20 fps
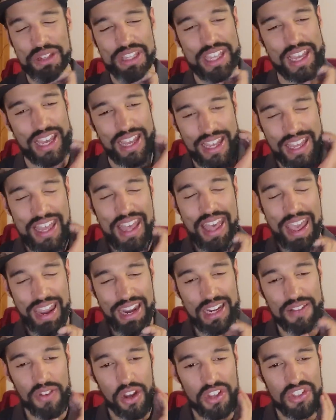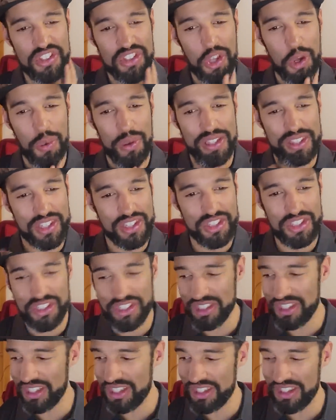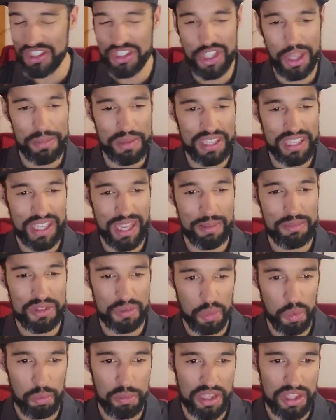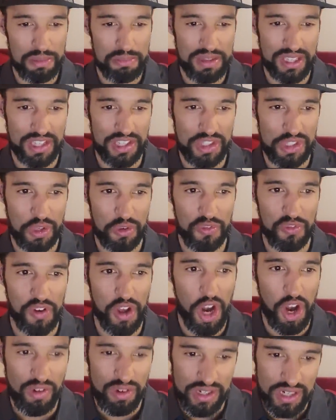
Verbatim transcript: But yeah, 8 of us going this coming games will be the biggest so far.